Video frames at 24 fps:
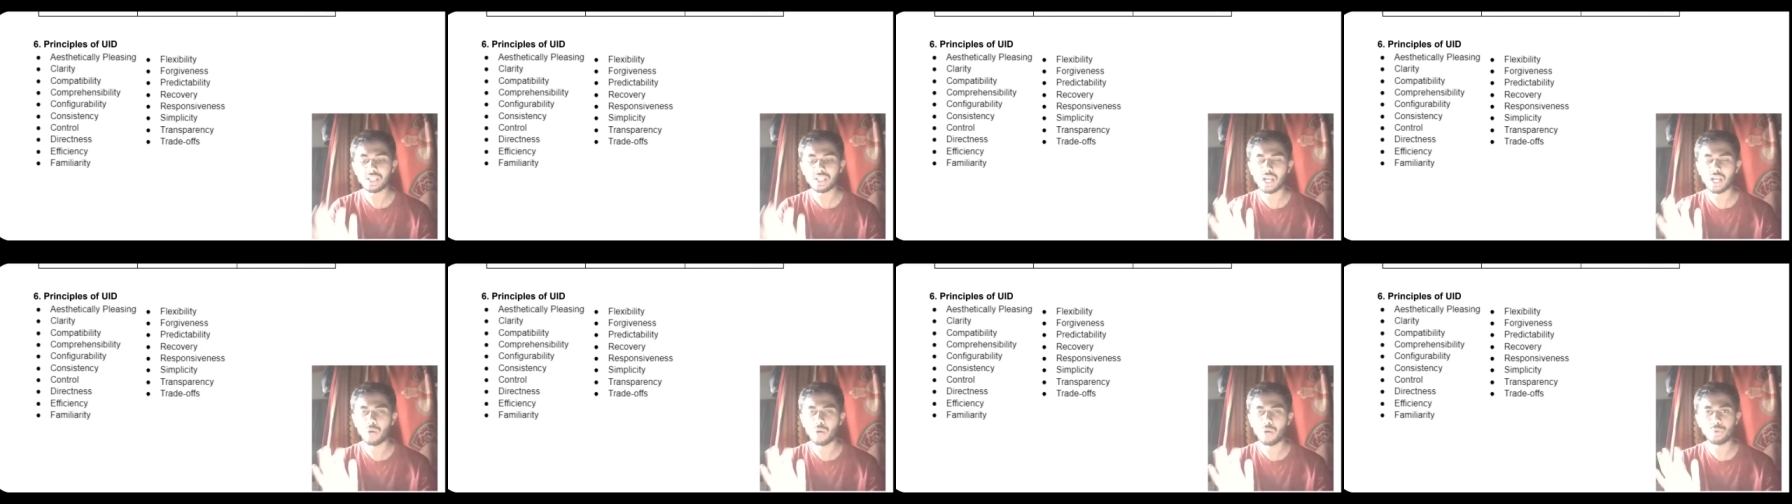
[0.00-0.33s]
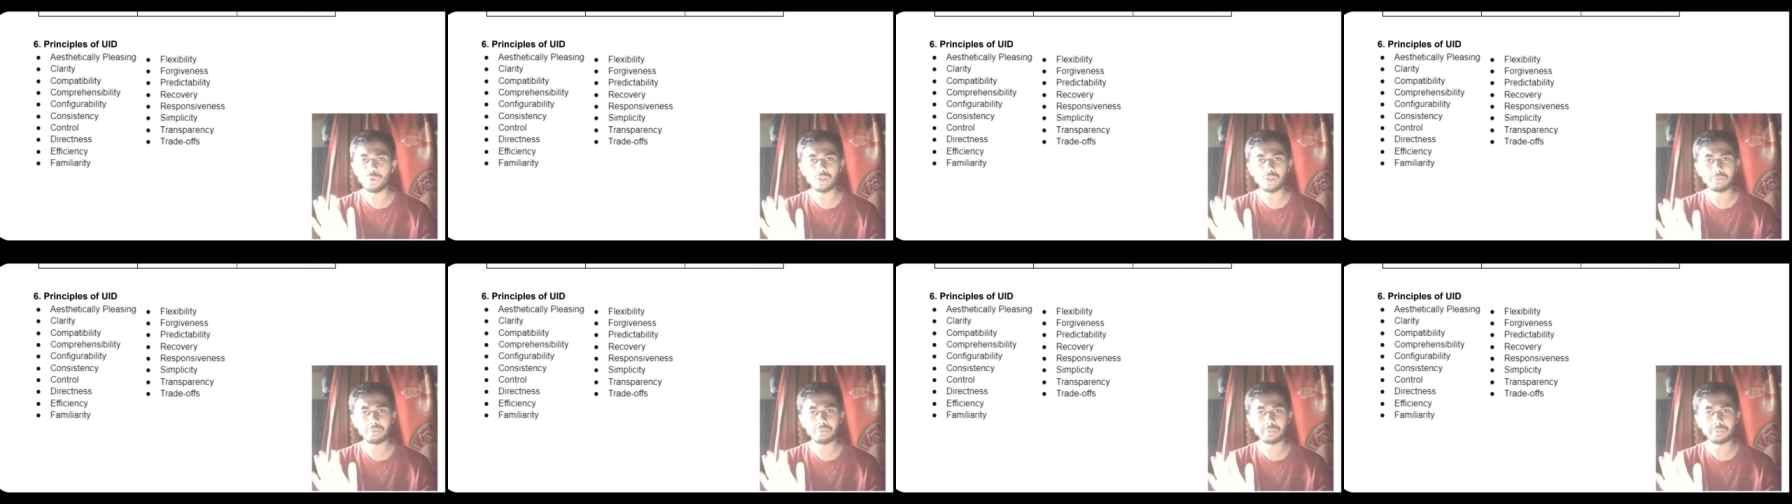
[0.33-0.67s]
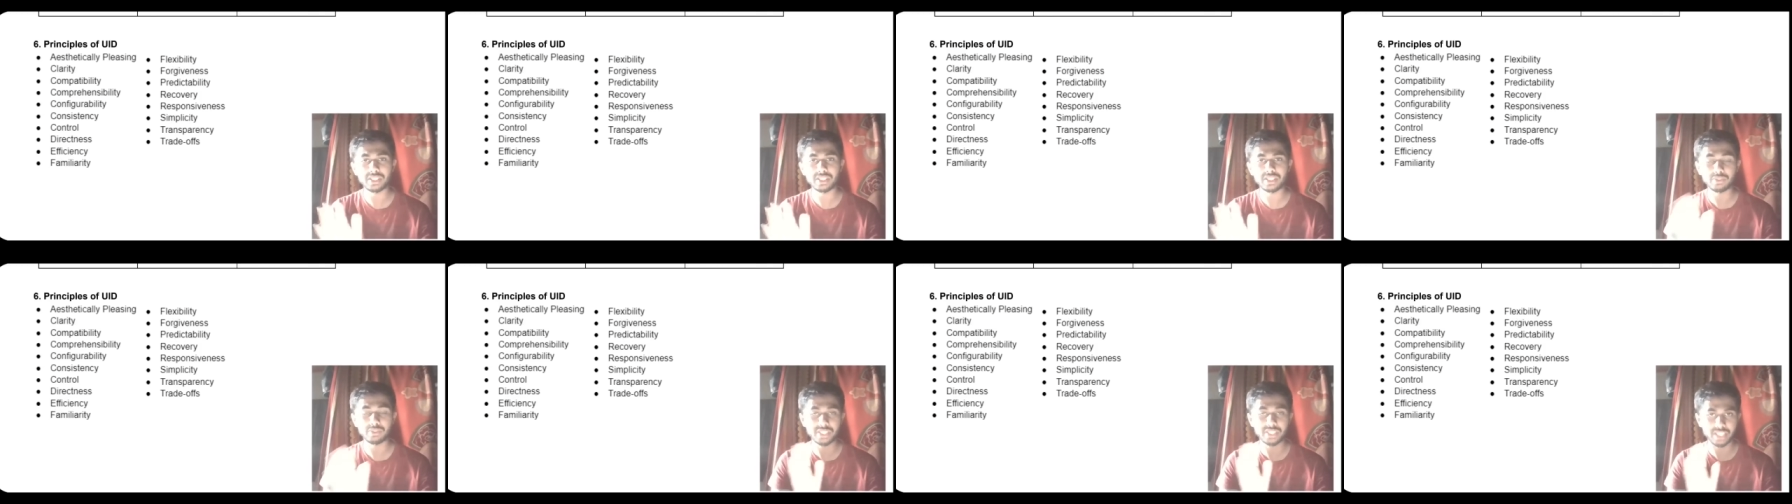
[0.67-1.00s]
how do you remember
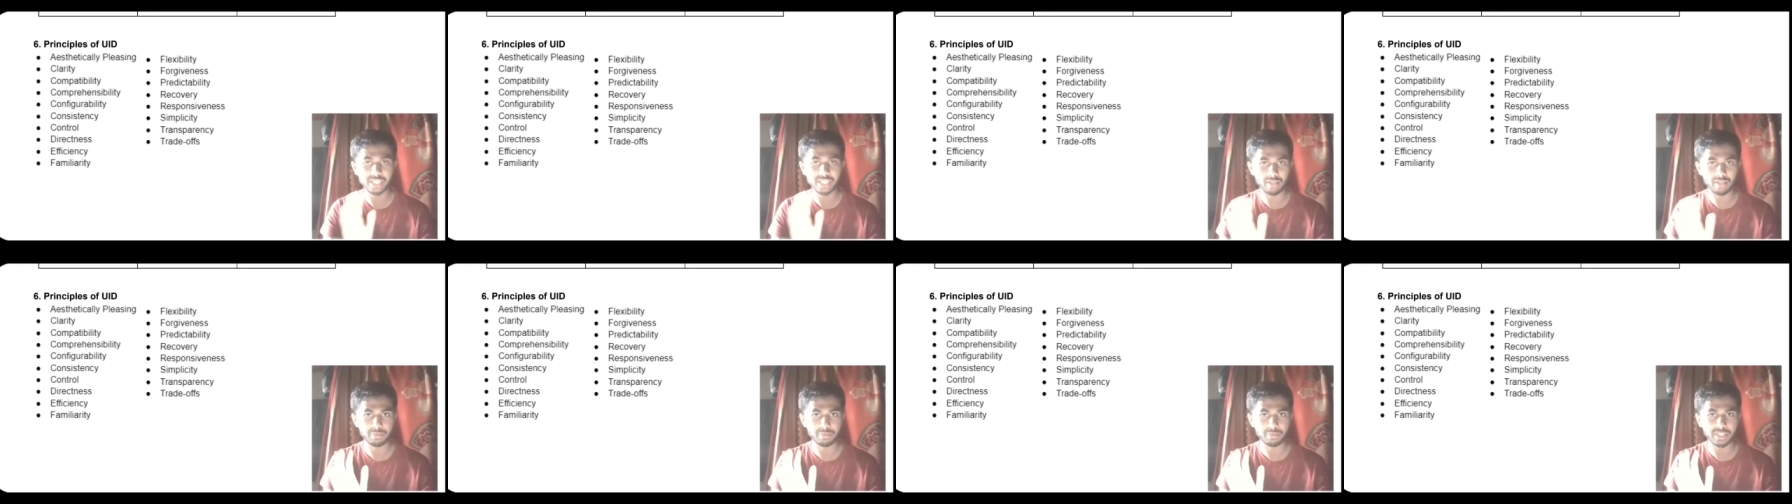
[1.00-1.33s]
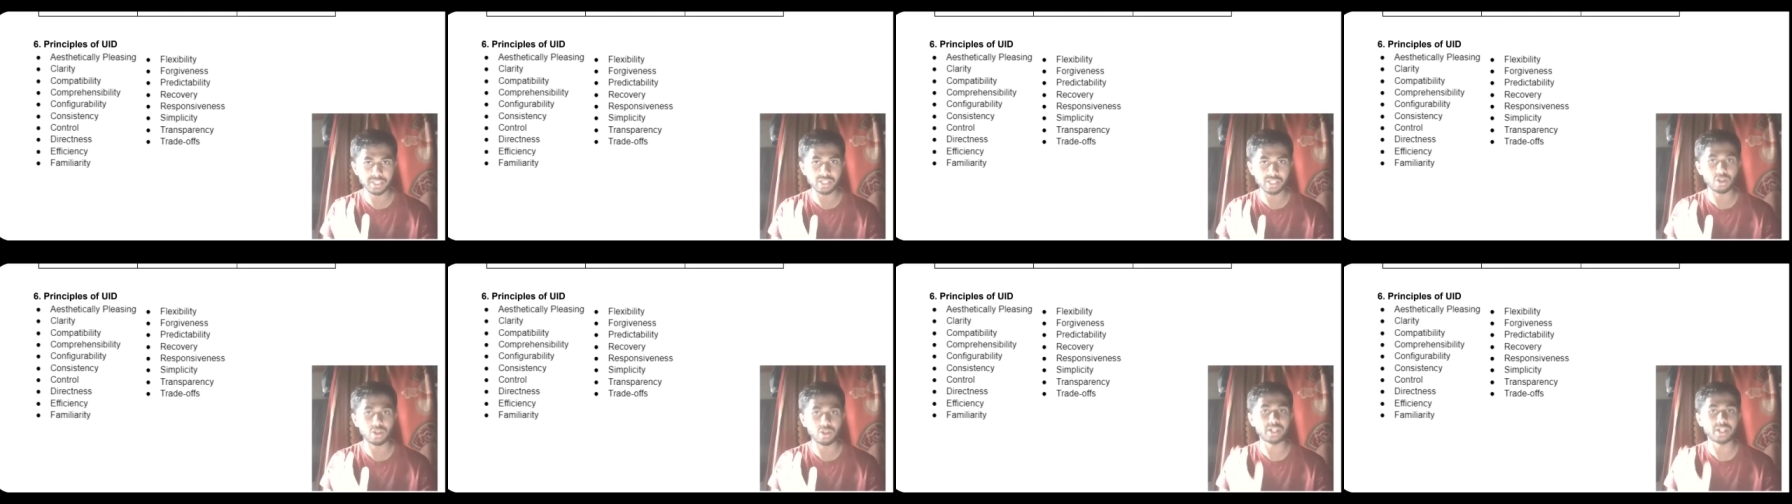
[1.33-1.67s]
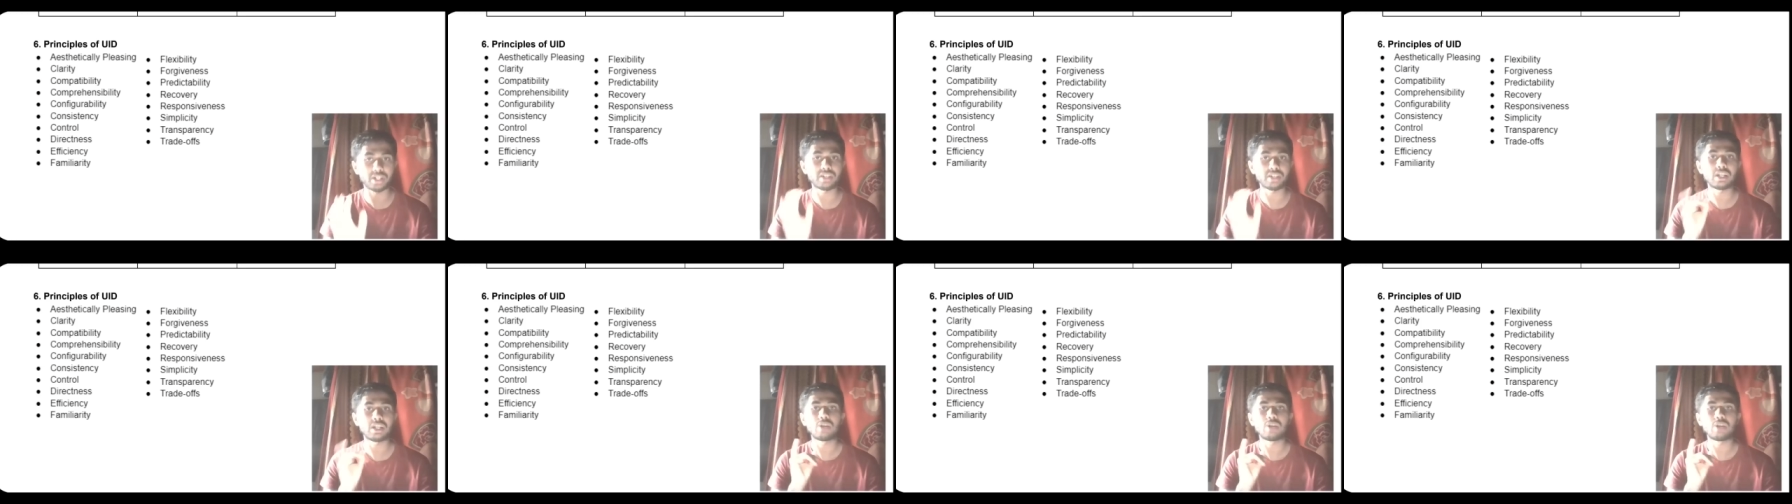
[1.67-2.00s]
this one is alphabetical order